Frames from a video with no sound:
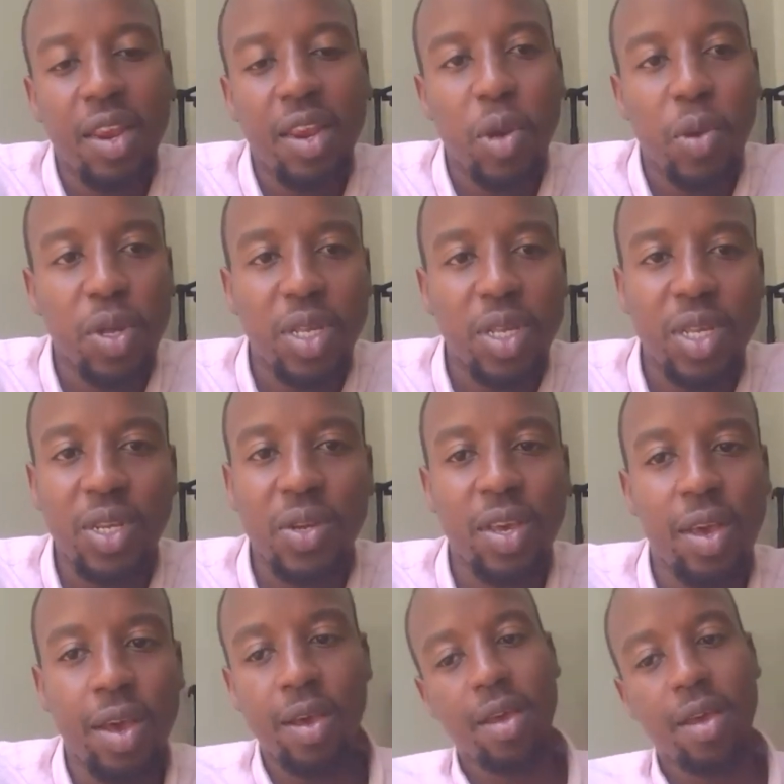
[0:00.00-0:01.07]
we want to
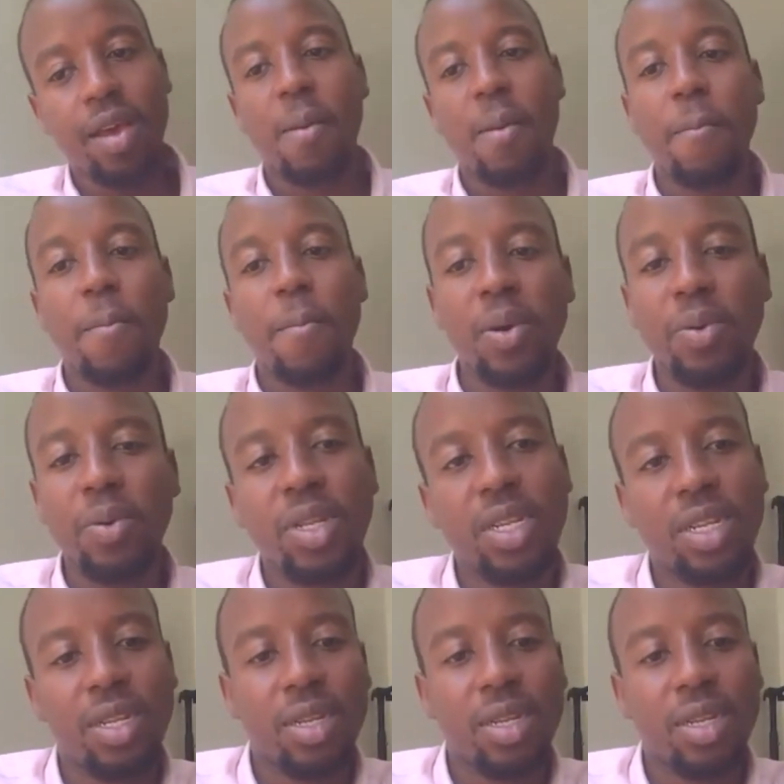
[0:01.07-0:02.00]
hear about.